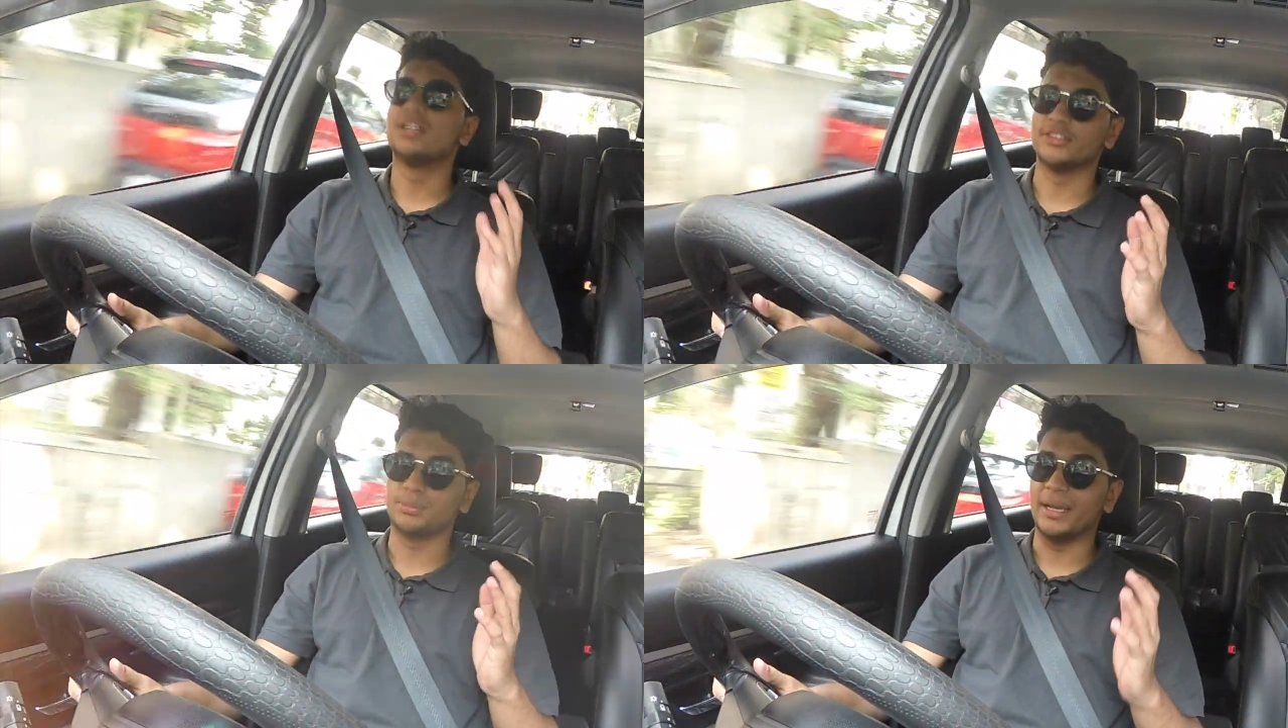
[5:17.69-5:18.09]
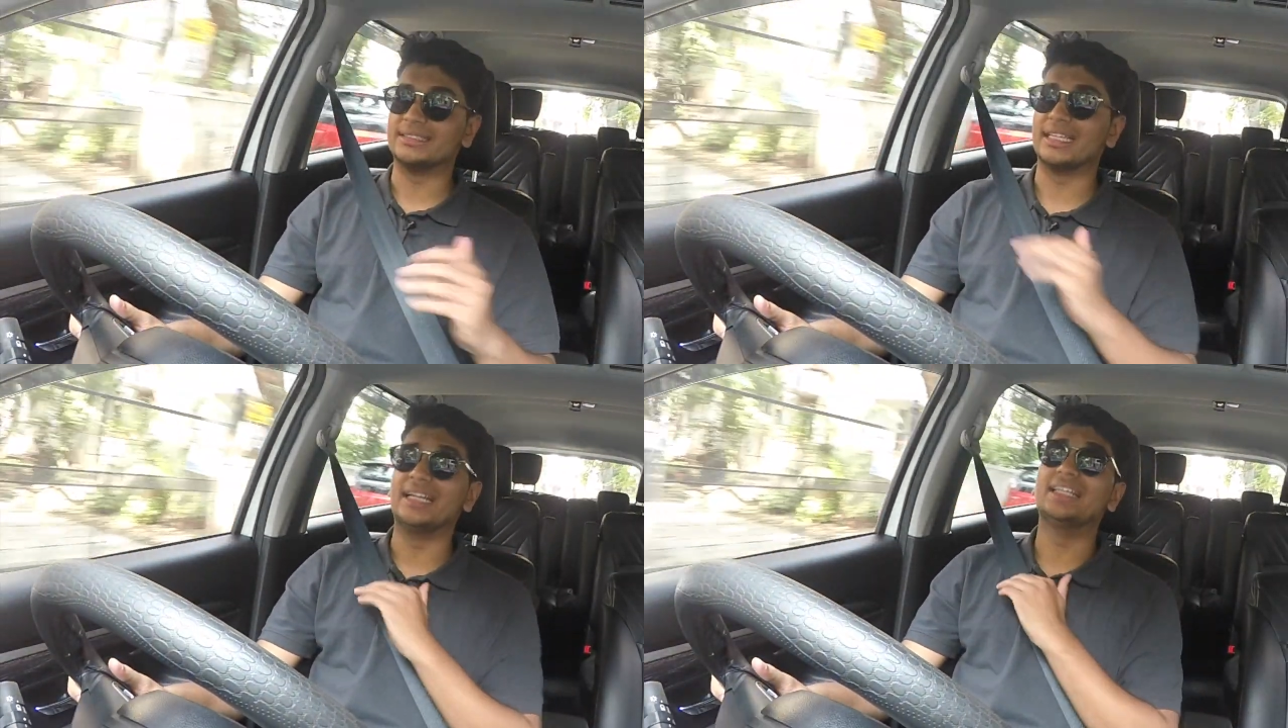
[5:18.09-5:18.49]
of
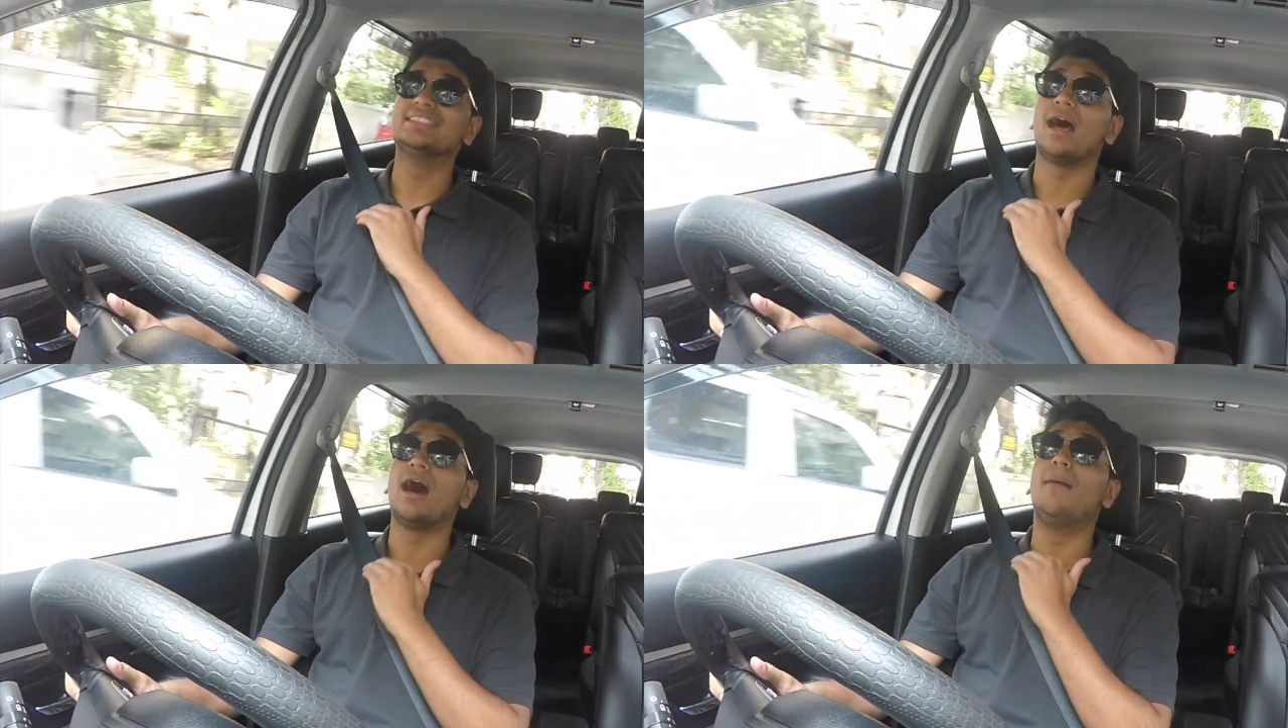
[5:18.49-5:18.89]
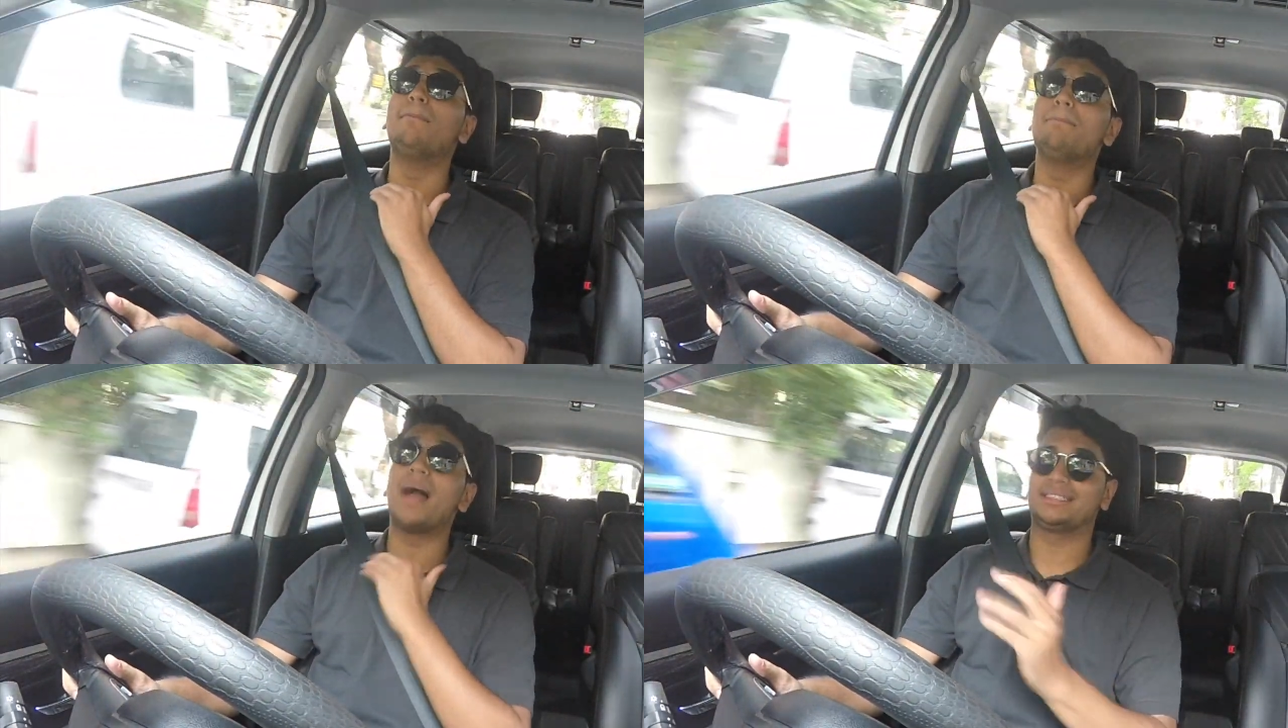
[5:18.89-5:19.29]
space. It is a
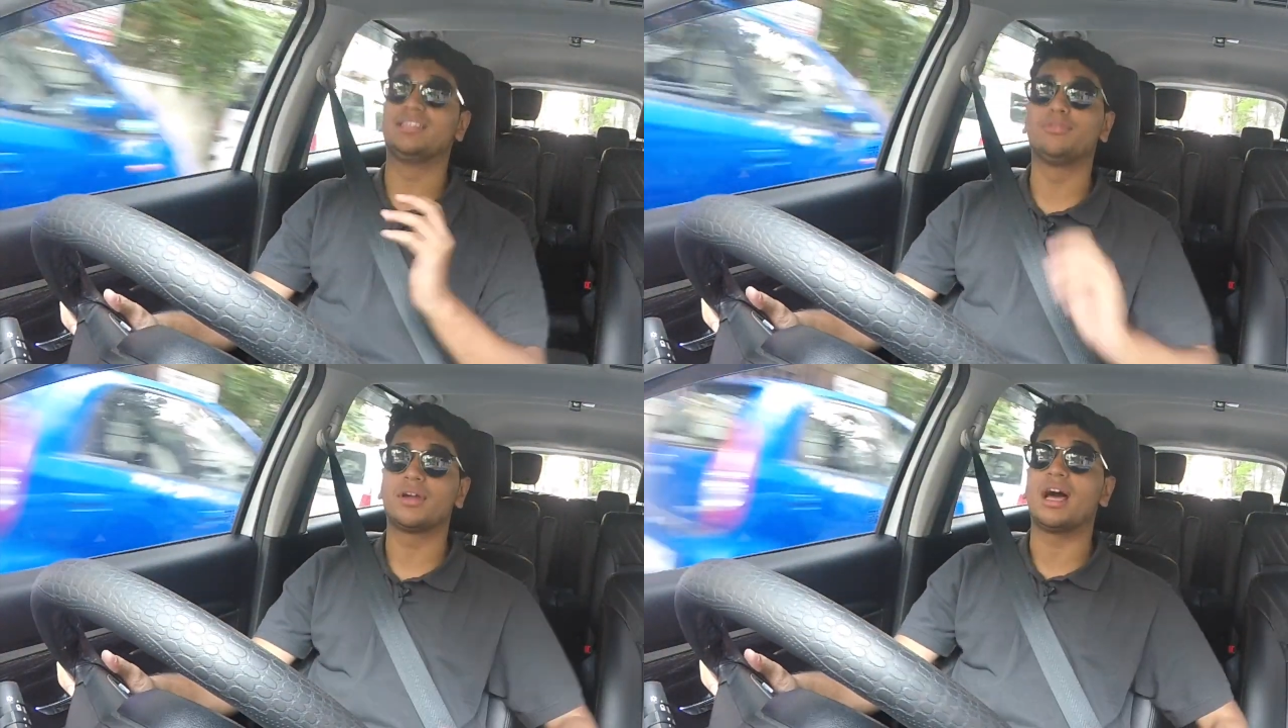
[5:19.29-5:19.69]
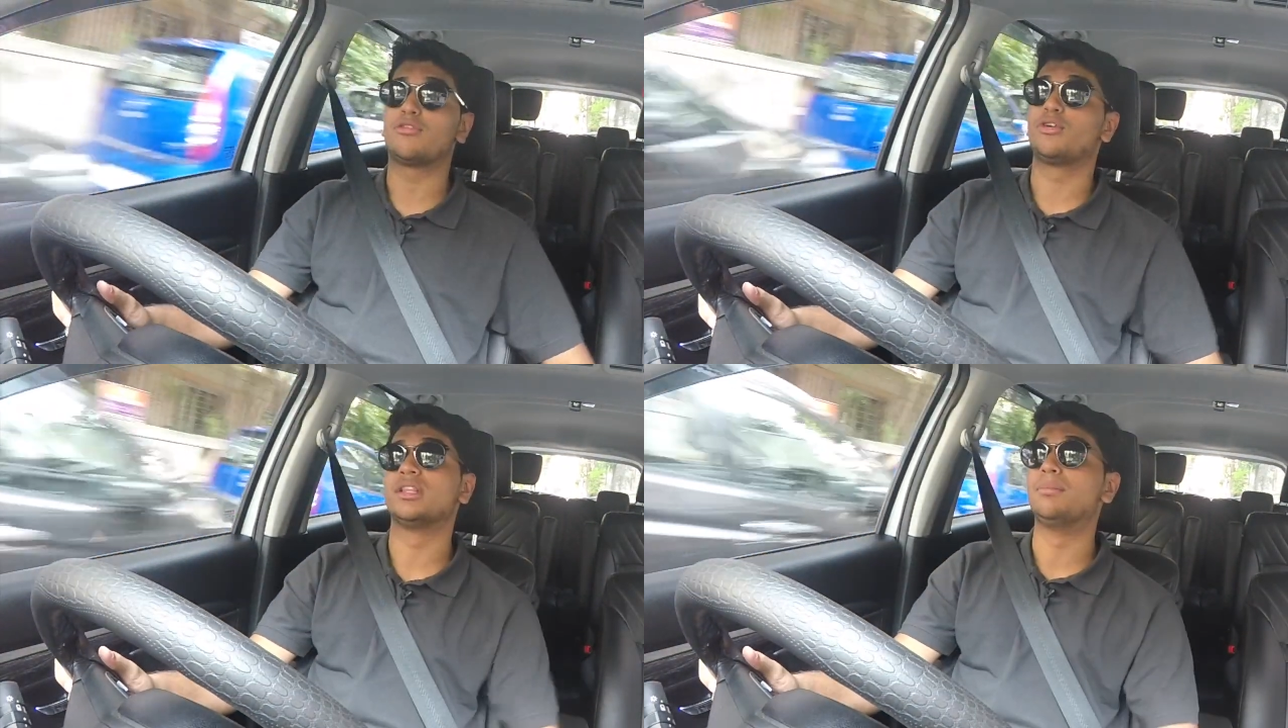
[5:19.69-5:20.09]
massive car
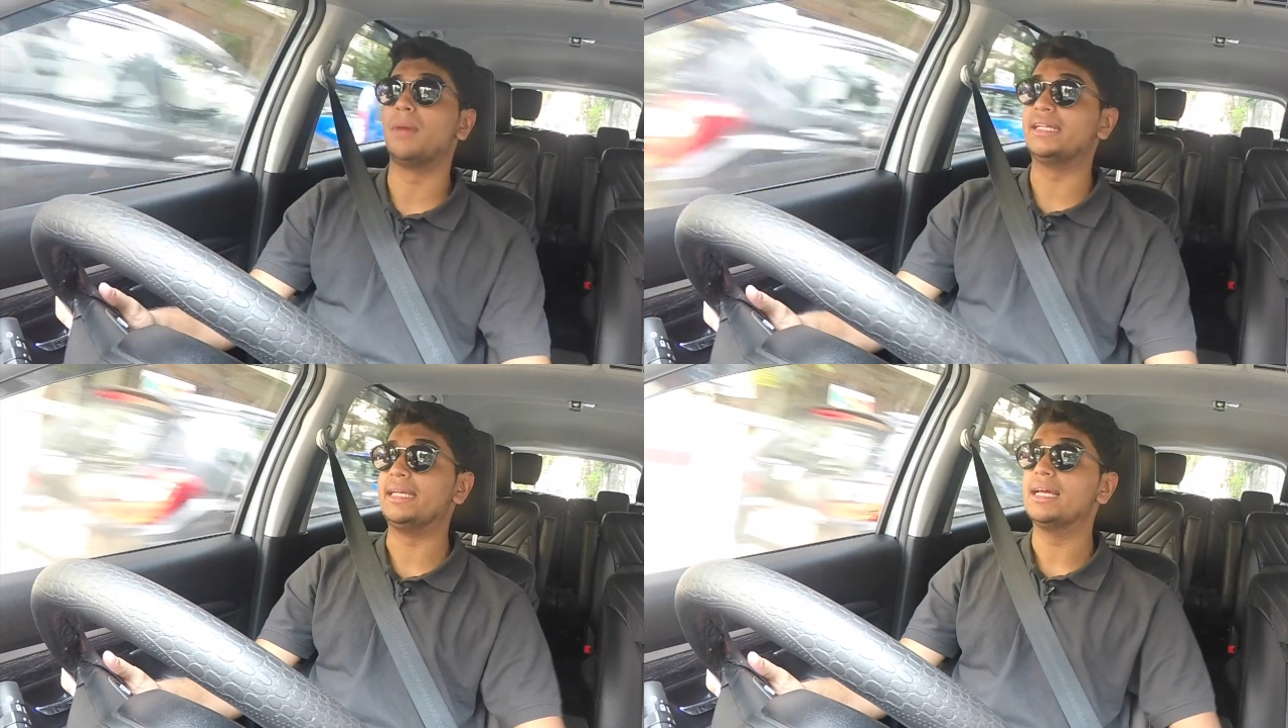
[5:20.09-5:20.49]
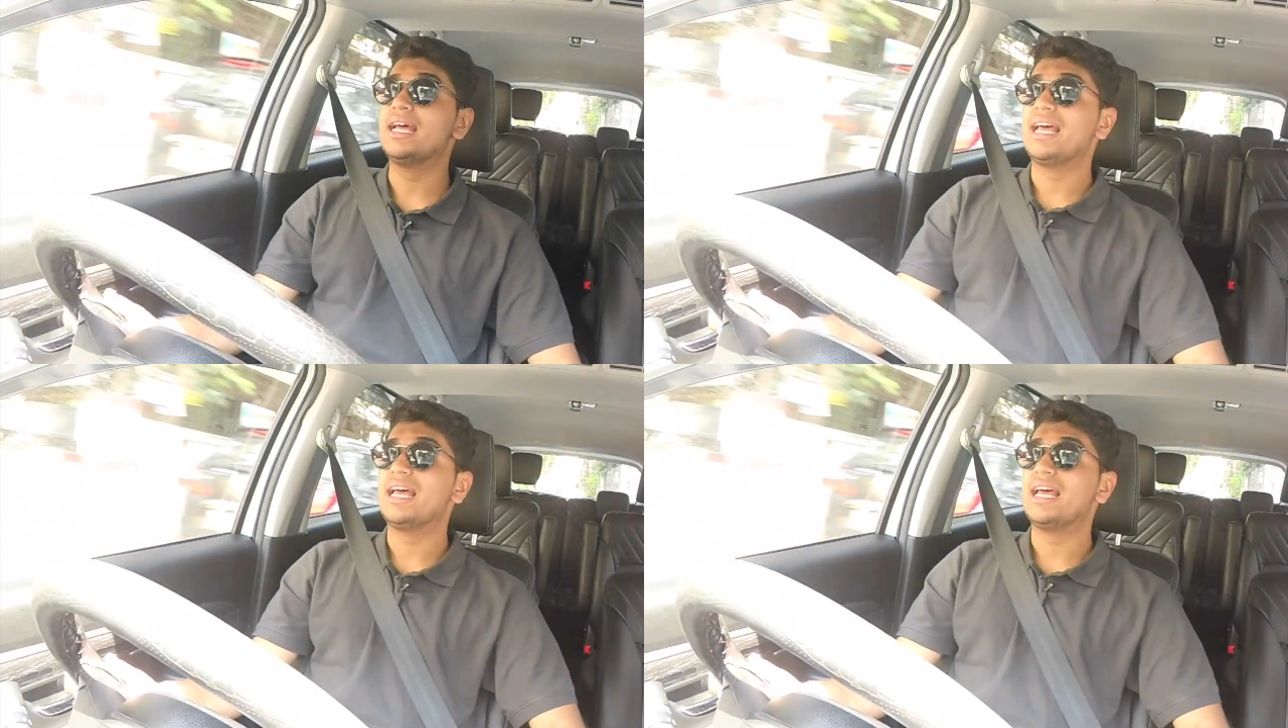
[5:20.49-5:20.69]
for the money.